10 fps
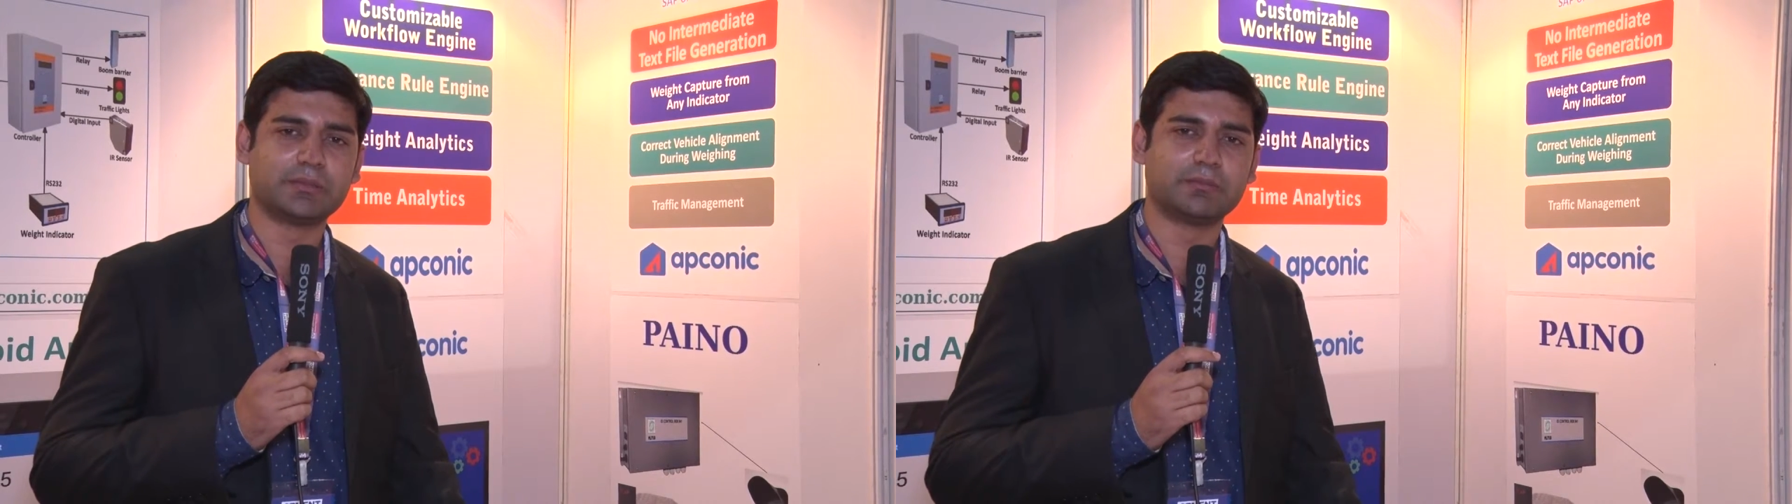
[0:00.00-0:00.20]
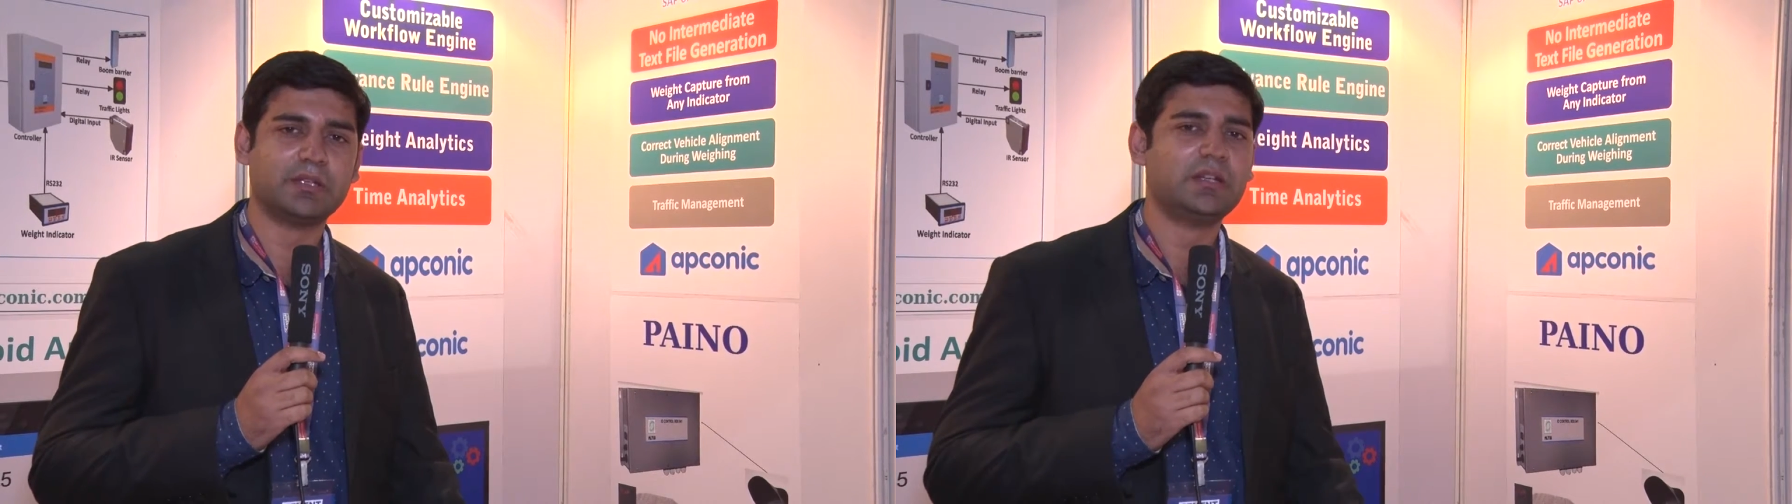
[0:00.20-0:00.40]

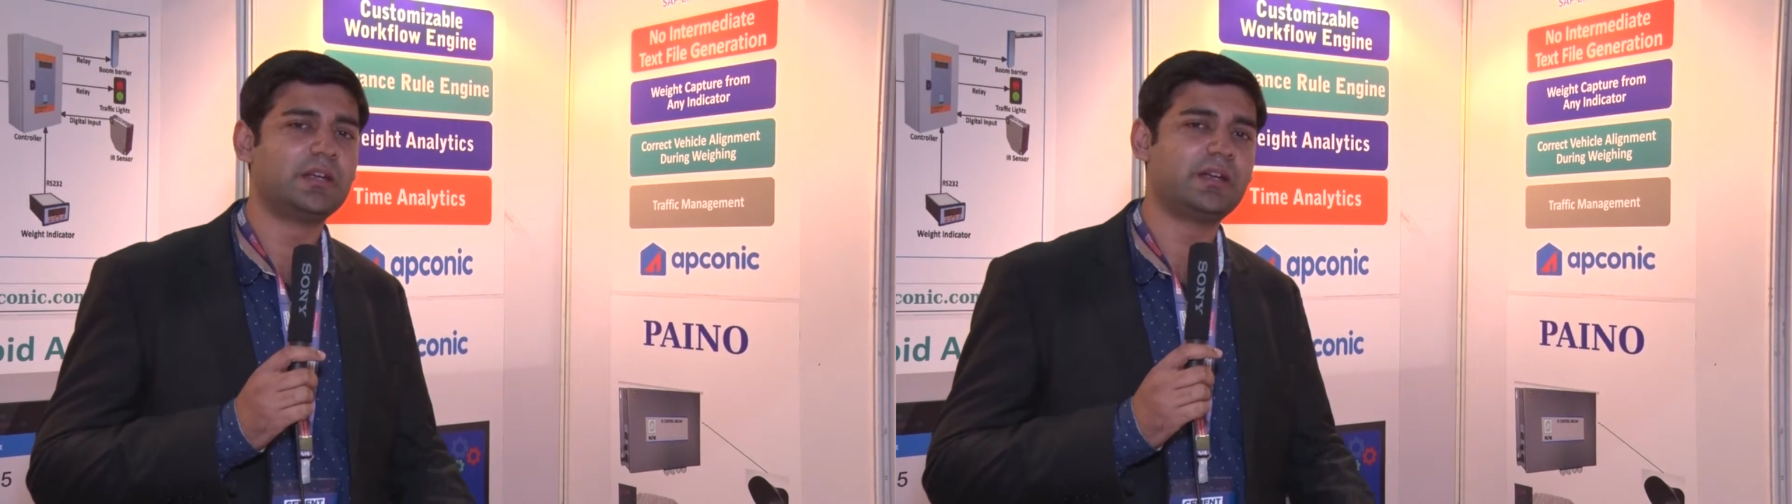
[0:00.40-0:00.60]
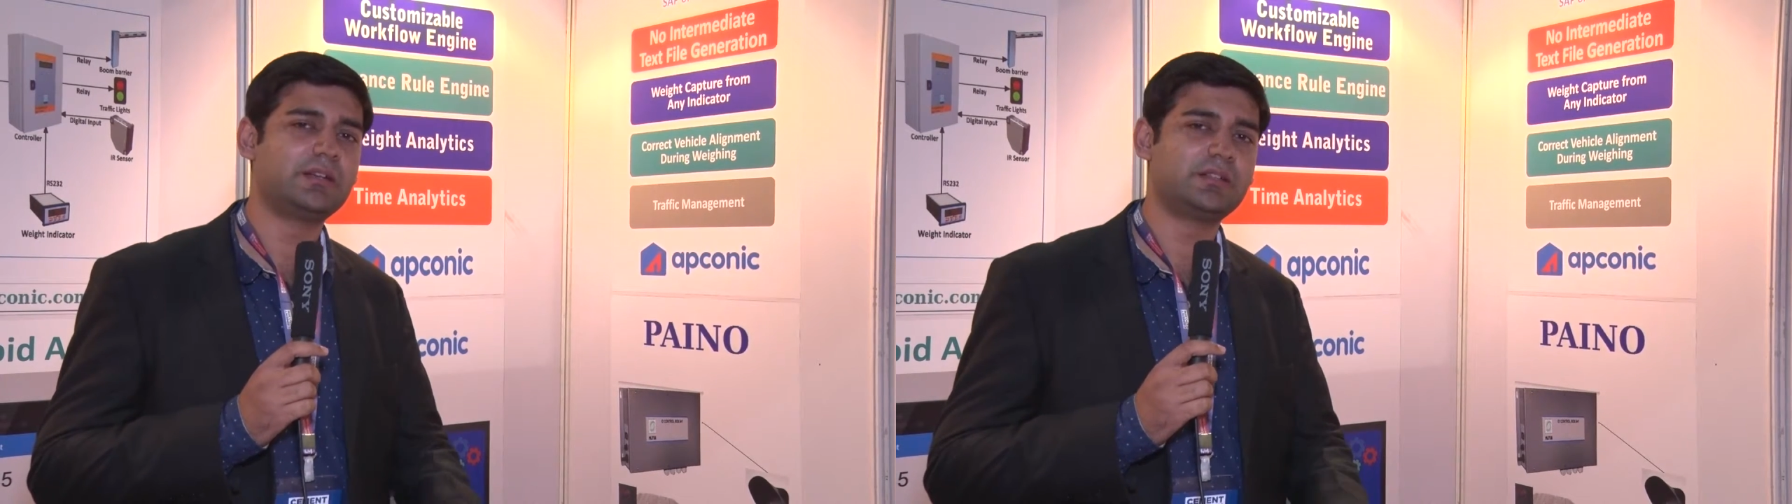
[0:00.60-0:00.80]
in
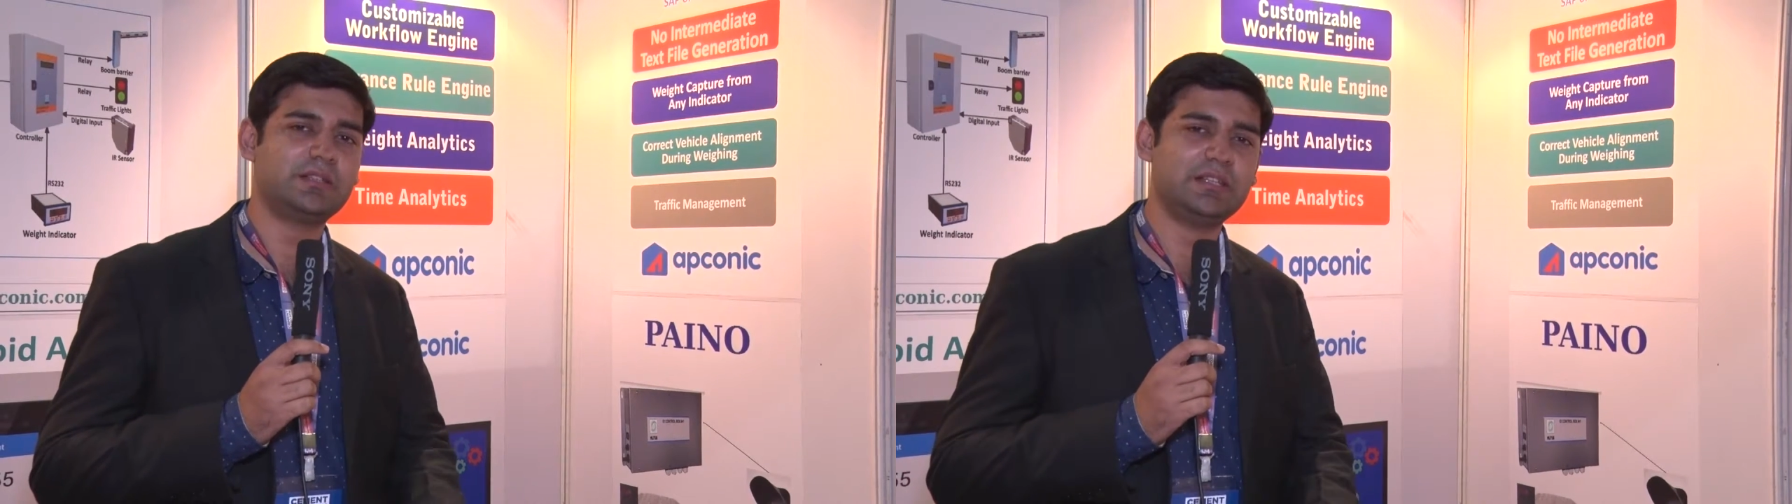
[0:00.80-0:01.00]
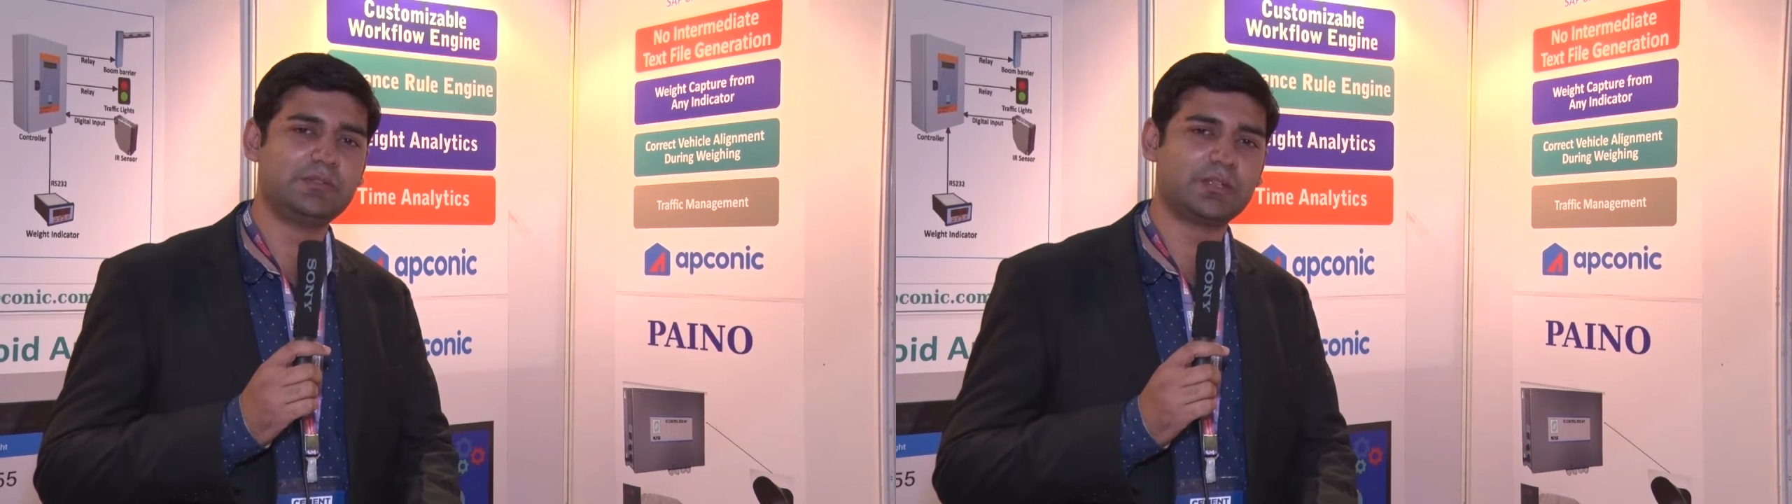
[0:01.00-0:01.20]
and
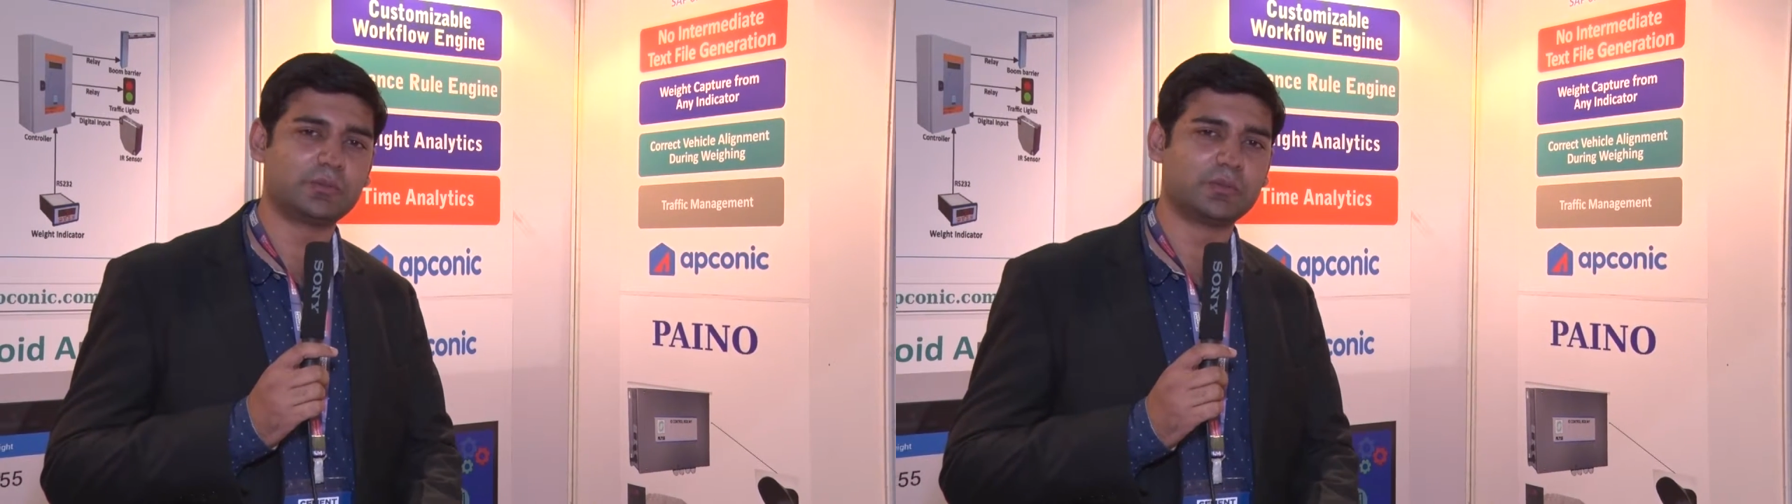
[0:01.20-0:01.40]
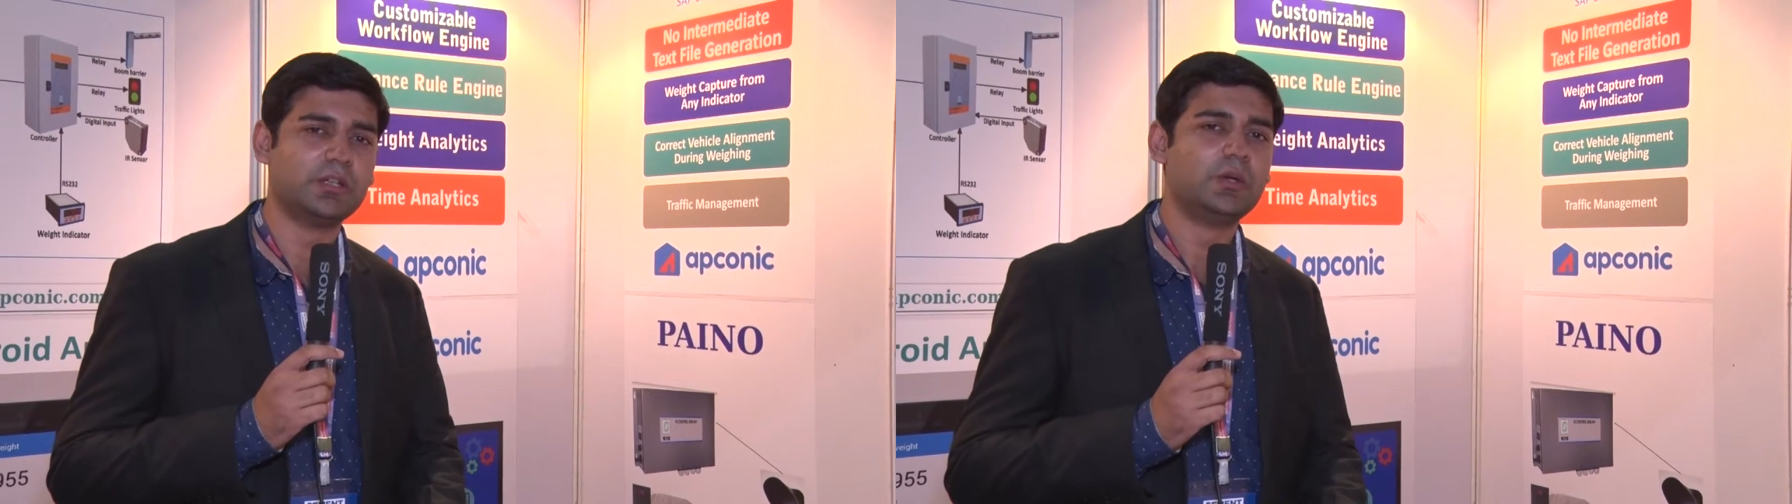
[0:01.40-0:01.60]
it leaves
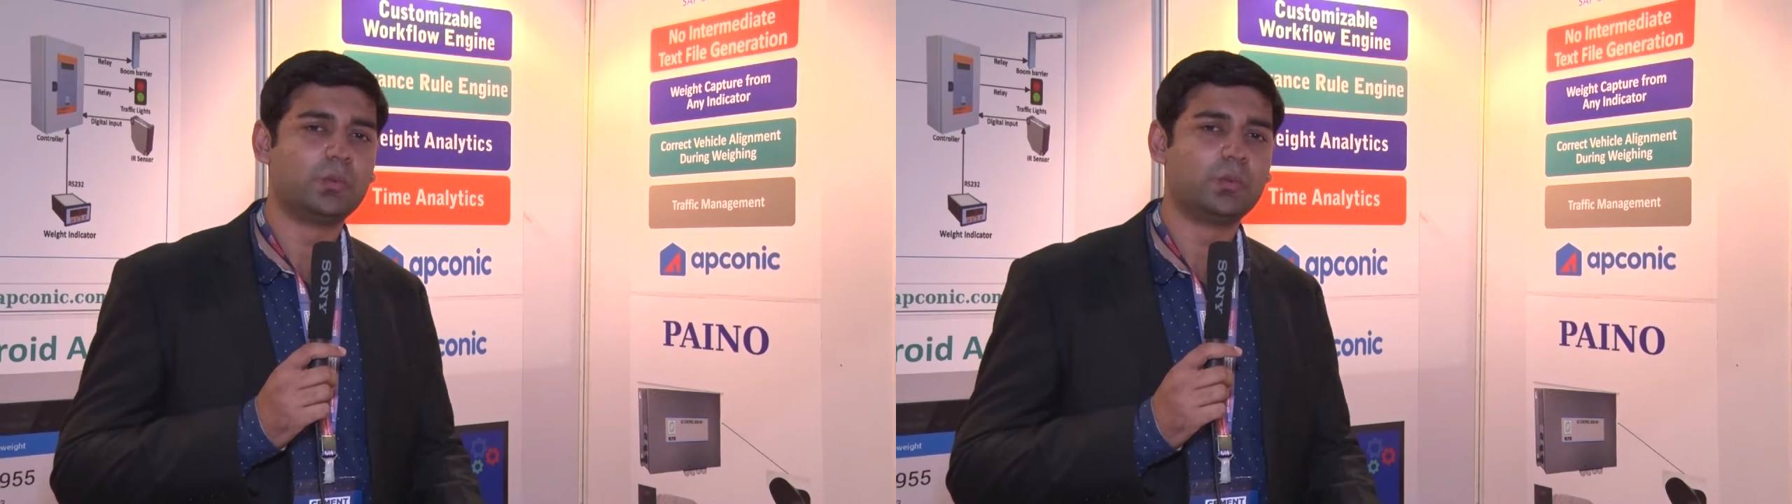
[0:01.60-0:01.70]
out,